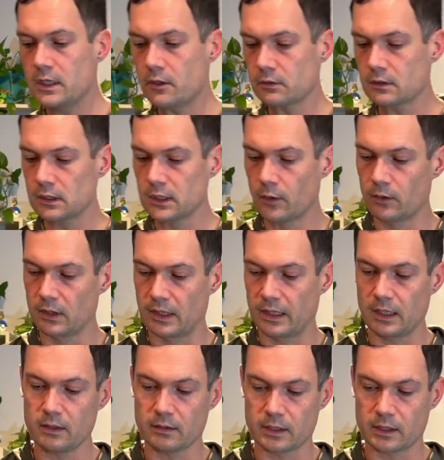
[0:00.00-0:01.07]
here at the lower
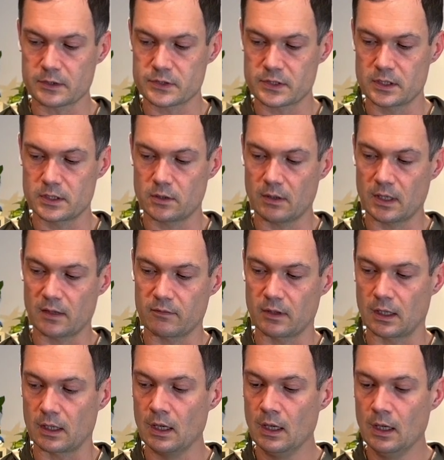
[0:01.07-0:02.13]
leg, like I said, you have
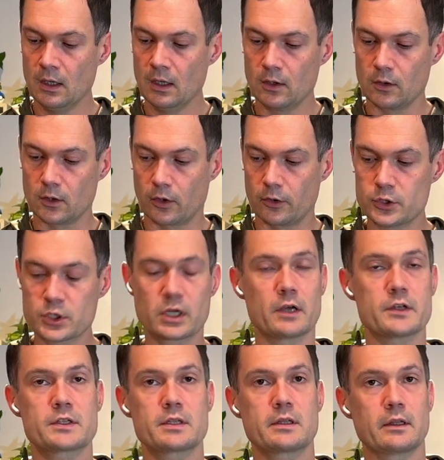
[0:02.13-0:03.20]
a large
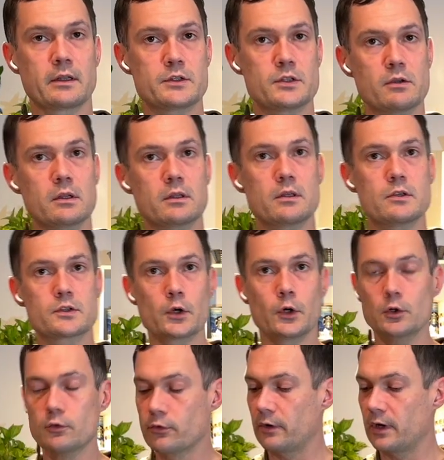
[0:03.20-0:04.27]
gusset that lets you get these
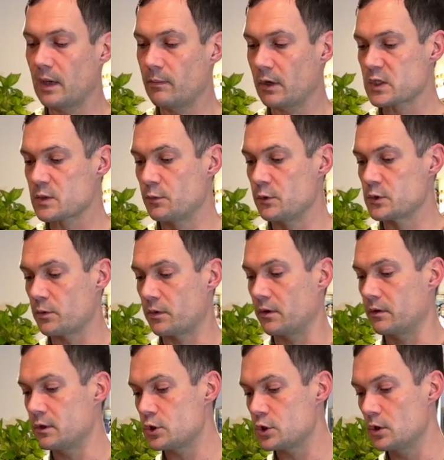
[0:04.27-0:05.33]
over MX boots without
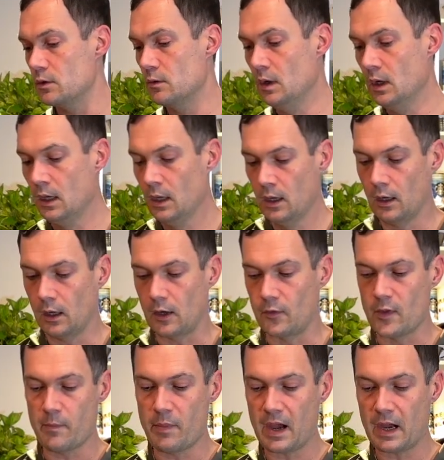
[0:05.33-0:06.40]
issue. On the
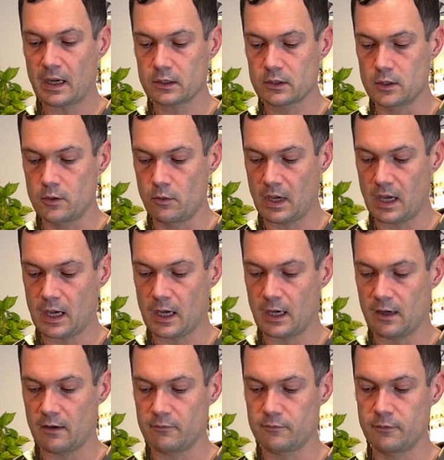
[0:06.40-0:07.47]
back, you
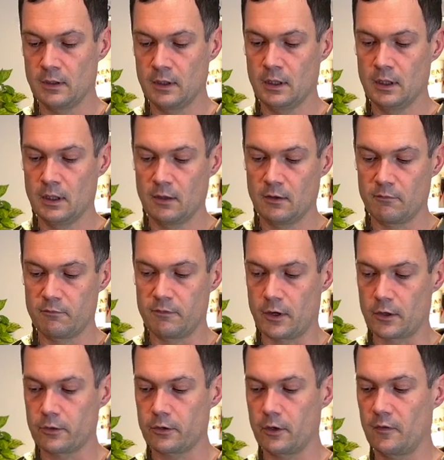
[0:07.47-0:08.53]
have
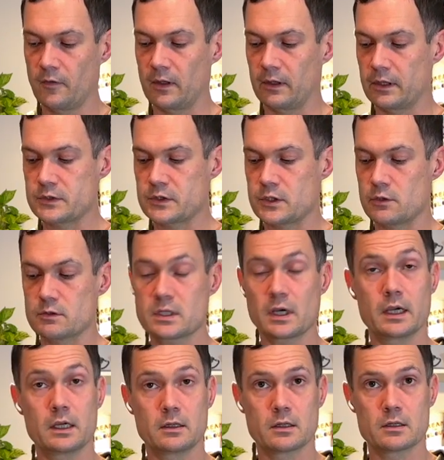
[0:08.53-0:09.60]
Velcro that lets you
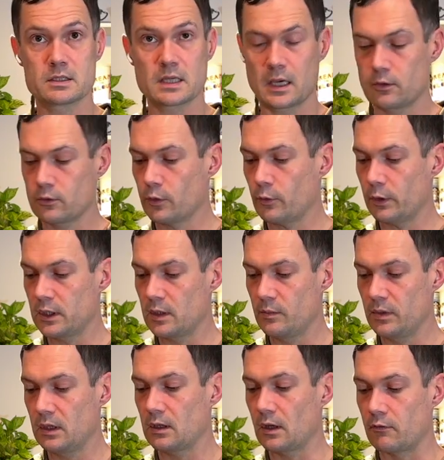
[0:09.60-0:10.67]
tighten it down quite a
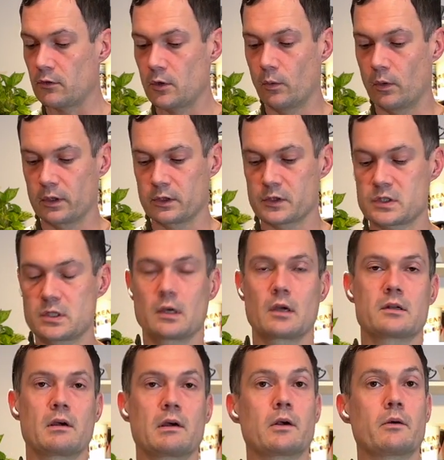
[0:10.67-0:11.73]
bit if you want to snug it
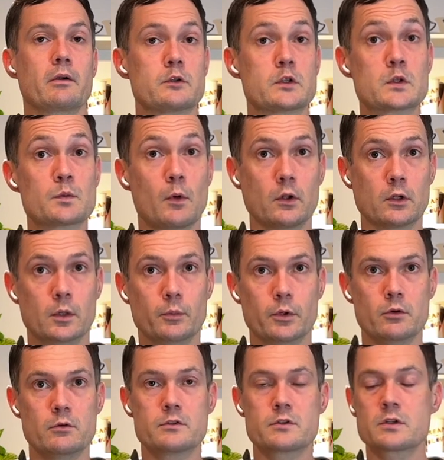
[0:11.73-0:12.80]
down around smaller
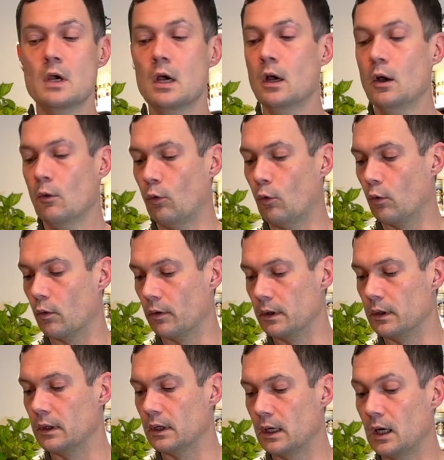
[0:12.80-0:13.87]
boots
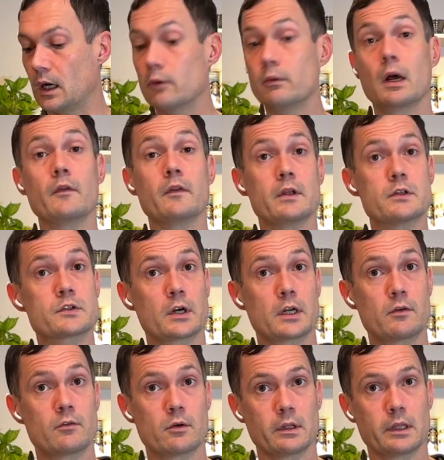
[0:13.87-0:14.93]
or around the inside of
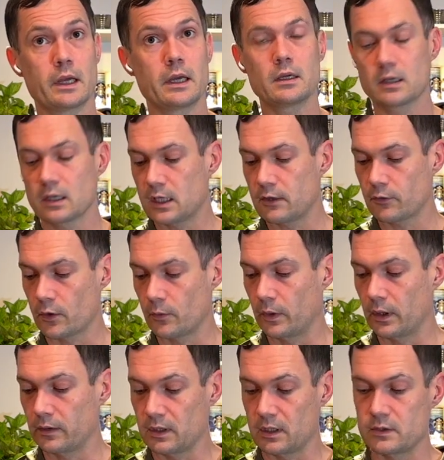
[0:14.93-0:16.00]
your leg. Again, if you're going to run
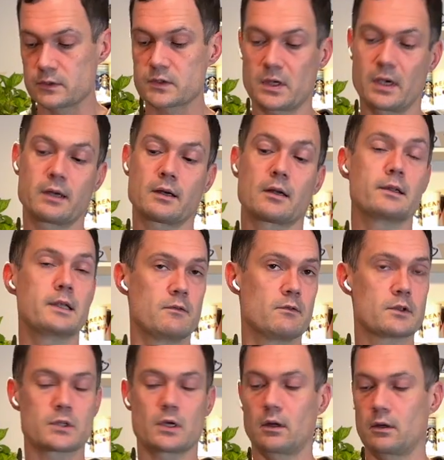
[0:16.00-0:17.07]
on the inside, I'd leave
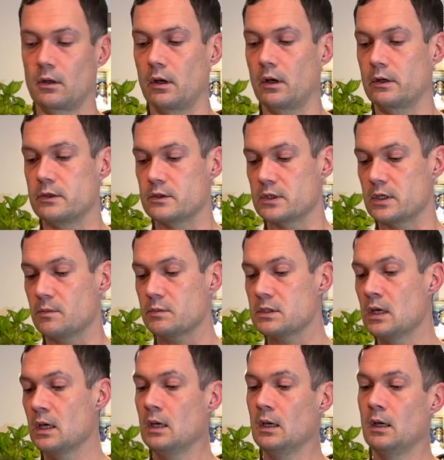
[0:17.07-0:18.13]
this unzipped.
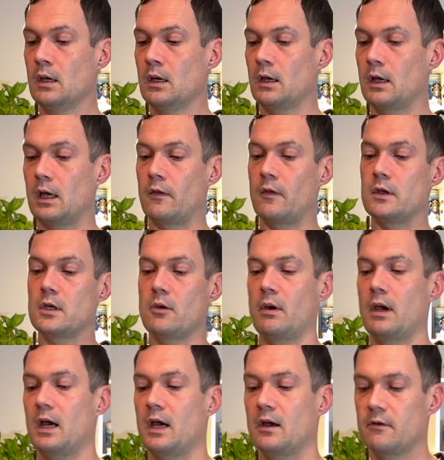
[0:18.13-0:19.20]
And then you
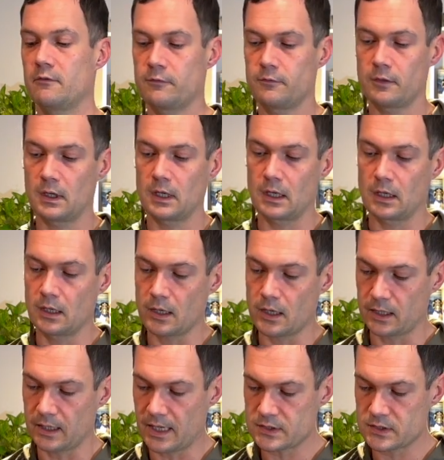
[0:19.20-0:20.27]
have a
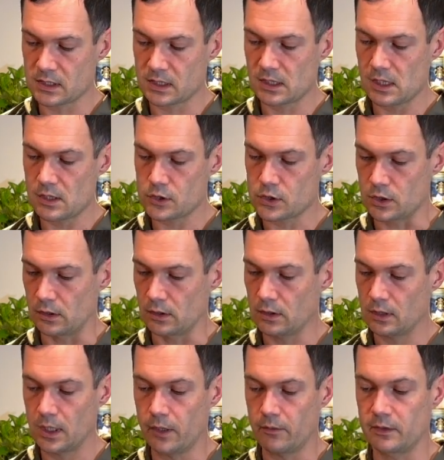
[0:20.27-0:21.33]
elastication
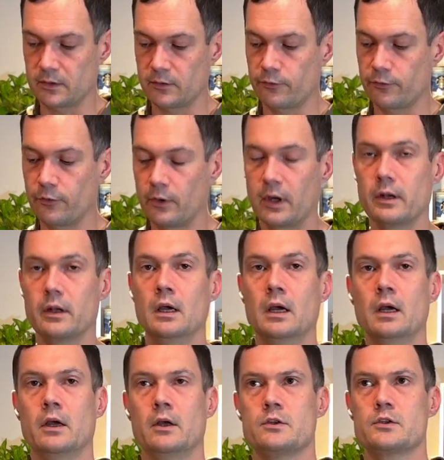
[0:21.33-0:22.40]
here at the front,
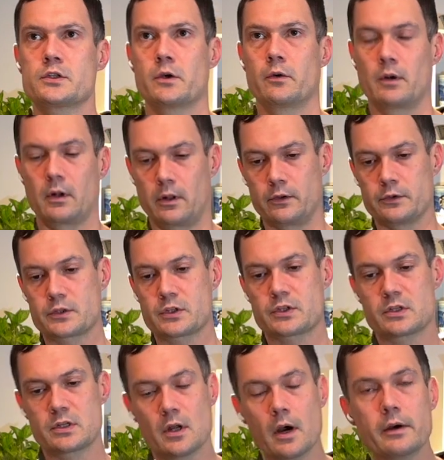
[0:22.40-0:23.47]
so it'll
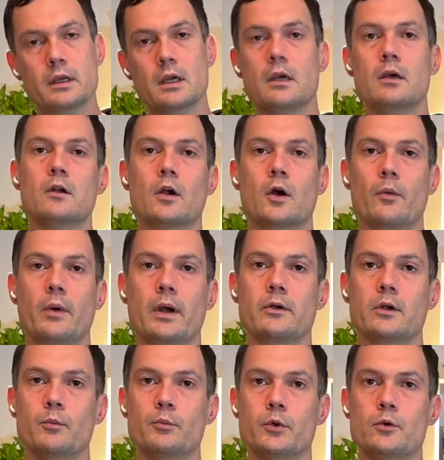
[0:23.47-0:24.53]
snug in around
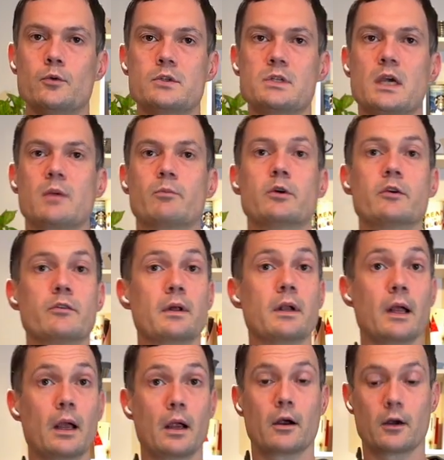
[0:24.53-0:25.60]
a boot and prevent
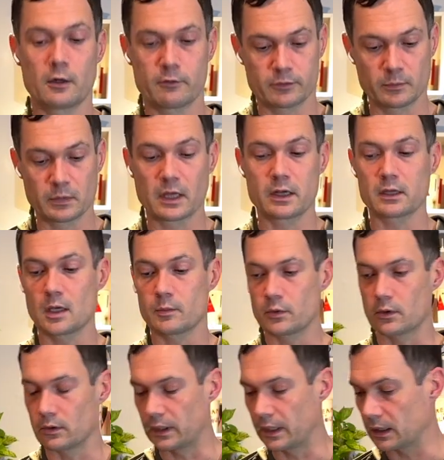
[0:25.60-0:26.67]
air from getting up
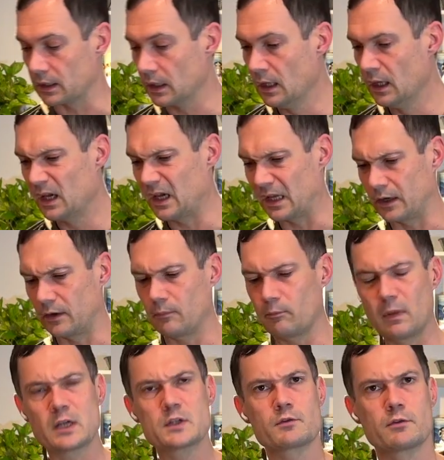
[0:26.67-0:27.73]
your leg, and it
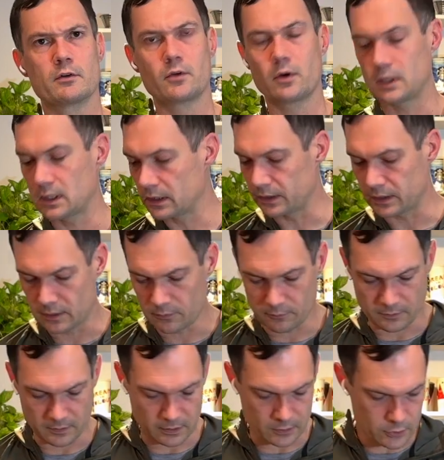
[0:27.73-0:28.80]
makes for a very clean
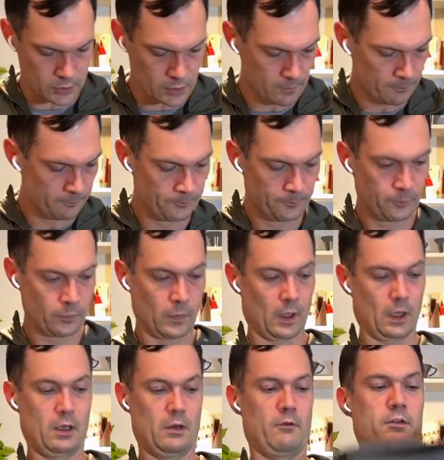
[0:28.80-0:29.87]
finish.
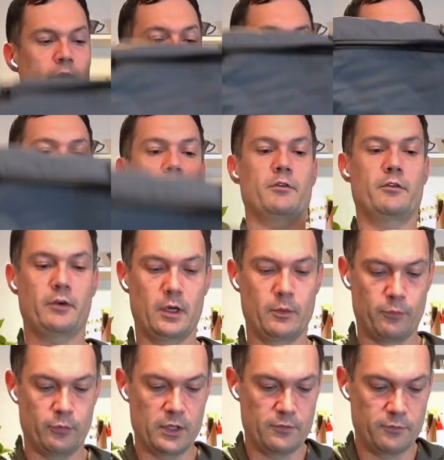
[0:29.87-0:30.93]
Flipping it over very
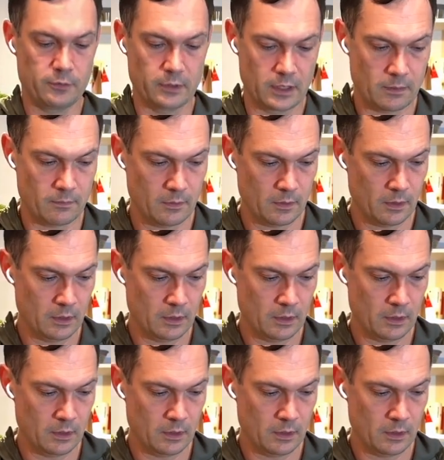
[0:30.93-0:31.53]
briefly,